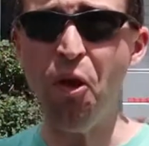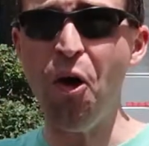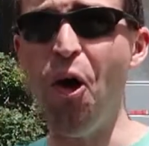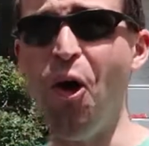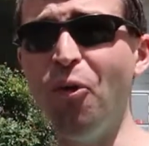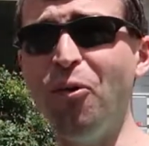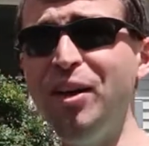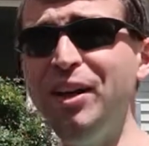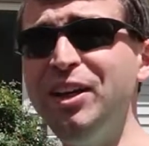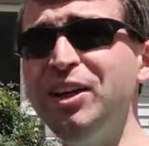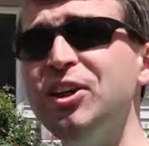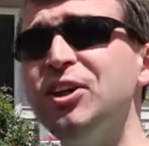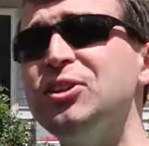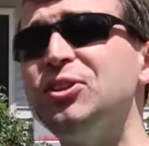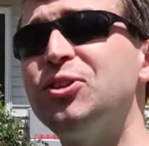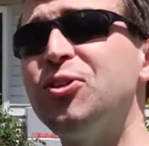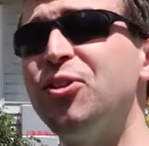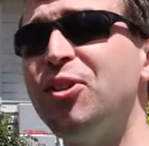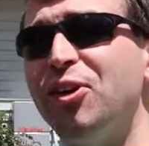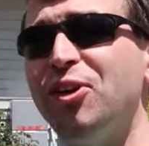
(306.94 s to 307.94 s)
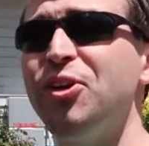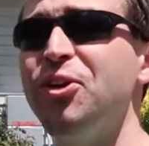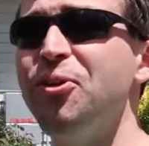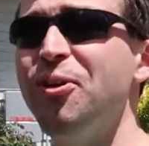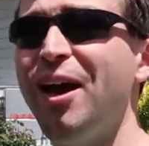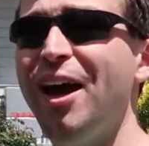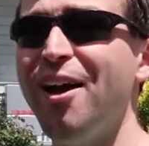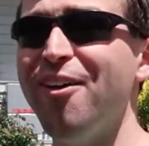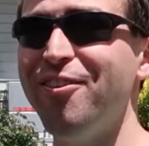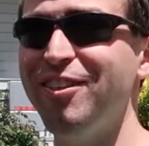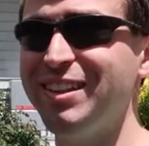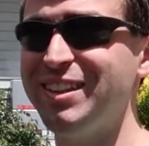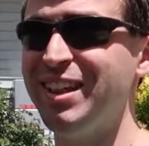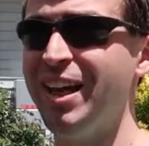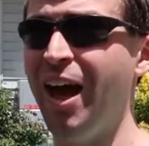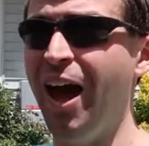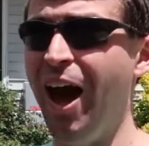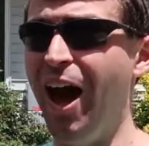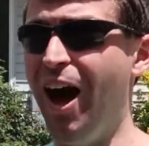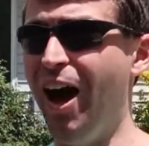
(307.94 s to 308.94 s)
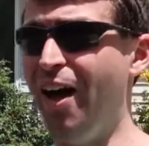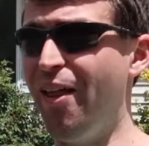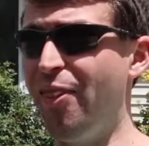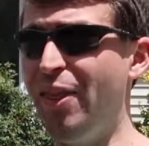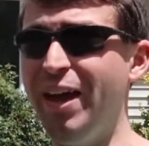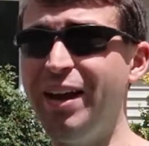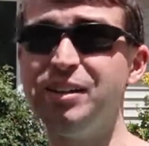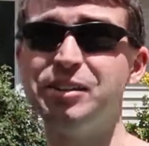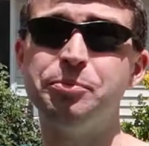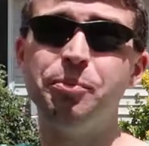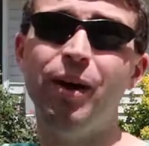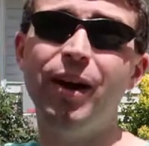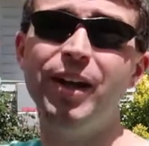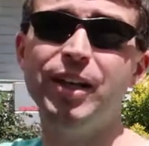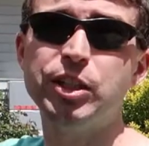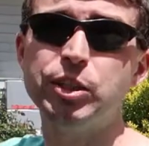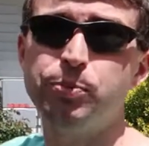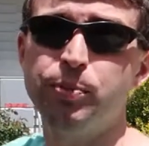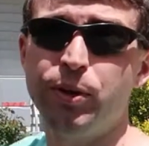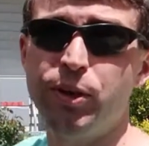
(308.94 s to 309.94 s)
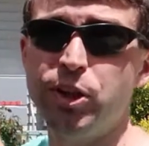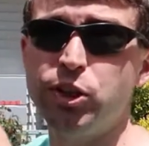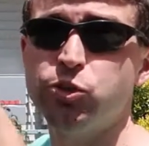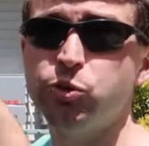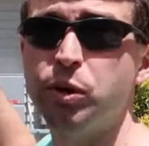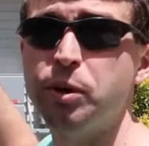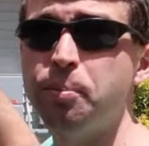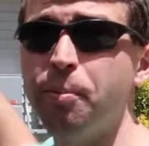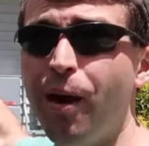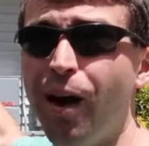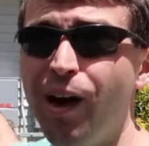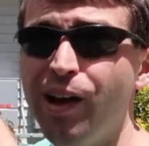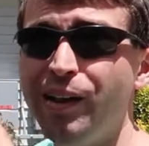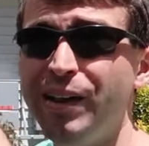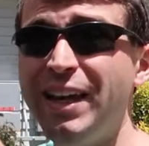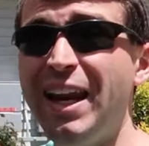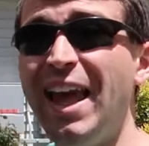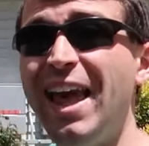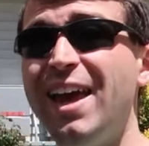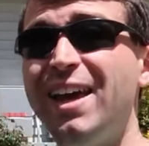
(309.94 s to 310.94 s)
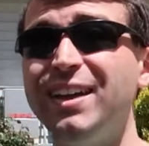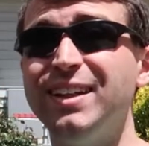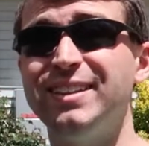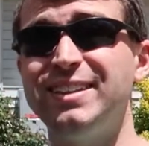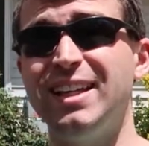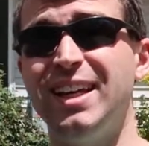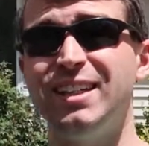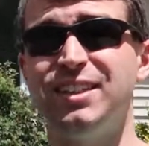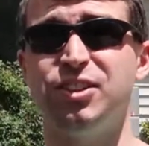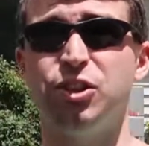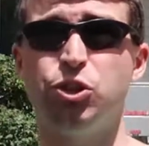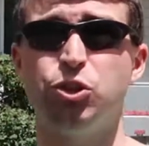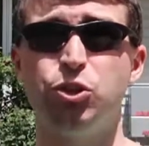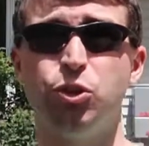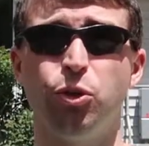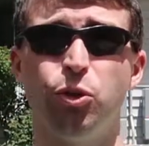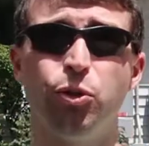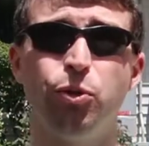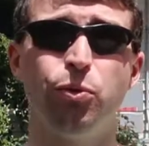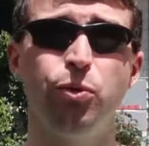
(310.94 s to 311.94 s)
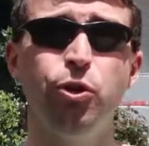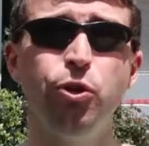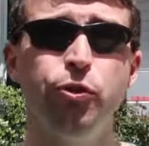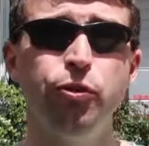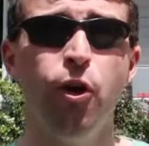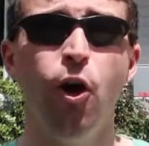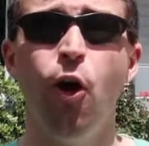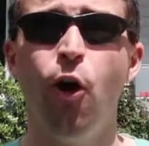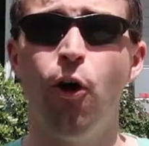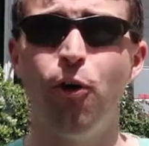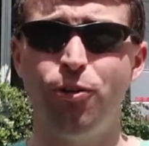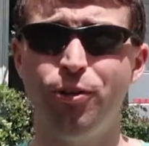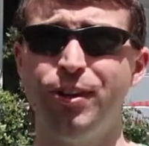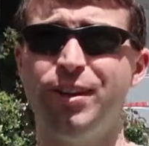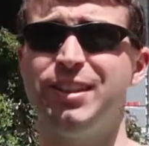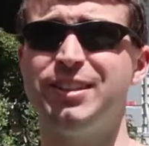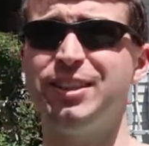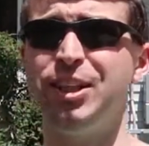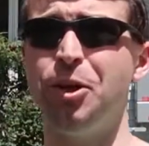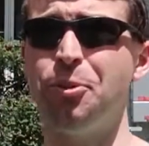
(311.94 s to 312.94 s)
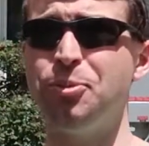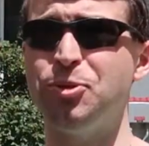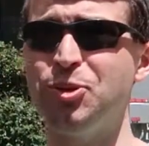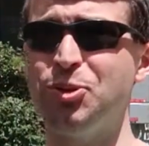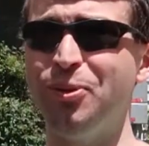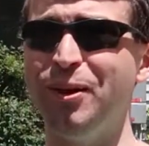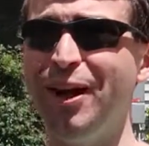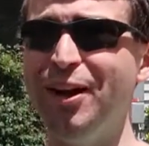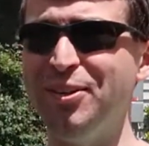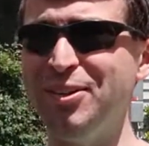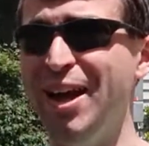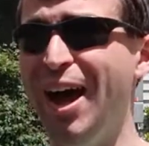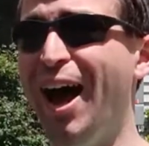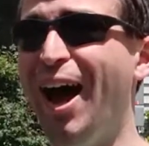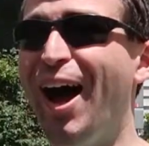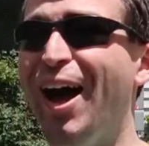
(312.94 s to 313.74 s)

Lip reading: All right, so there you have it. That is my experience with pollen and a Tesla solar roof. Hopefully this helps you out.